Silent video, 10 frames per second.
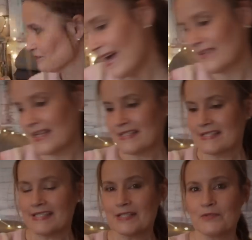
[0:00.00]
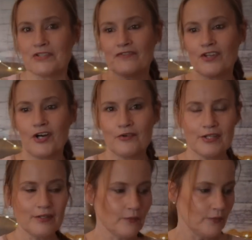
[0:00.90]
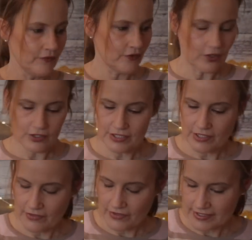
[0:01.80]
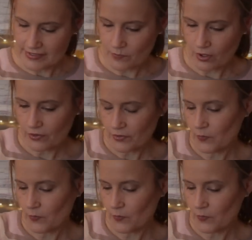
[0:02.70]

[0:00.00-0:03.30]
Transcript: And then sticking with the floral, we've got this one,